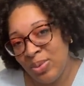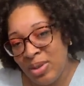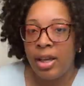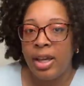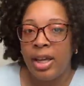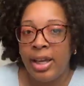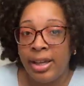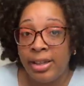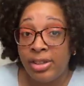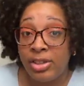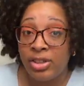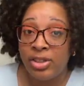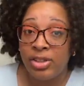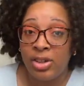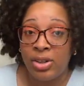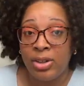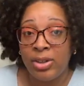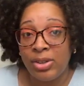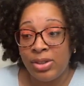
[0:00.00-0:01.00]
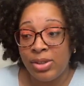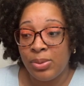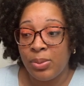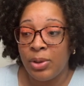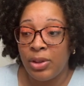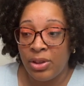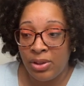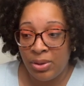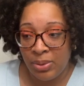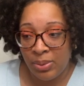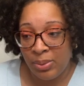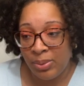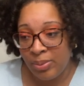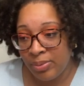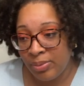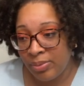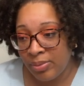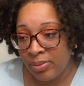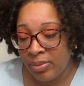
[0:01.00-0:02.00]
It starts with you.
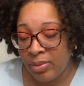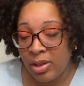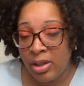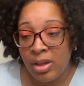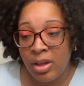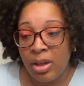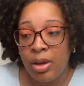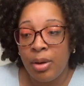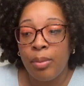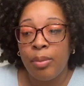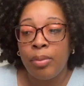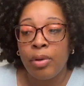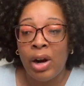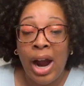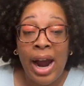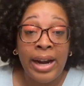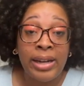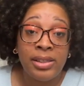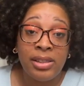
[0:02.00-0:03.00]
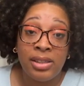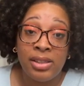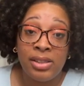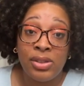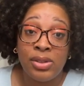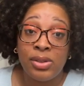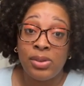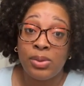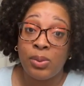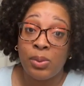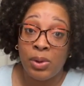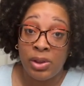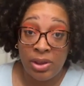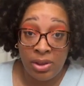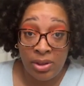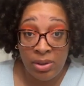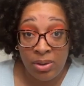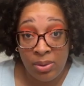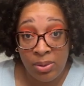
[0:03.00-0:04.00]
Practice with
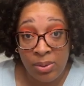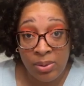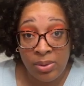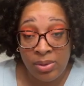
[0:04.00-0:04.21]
you.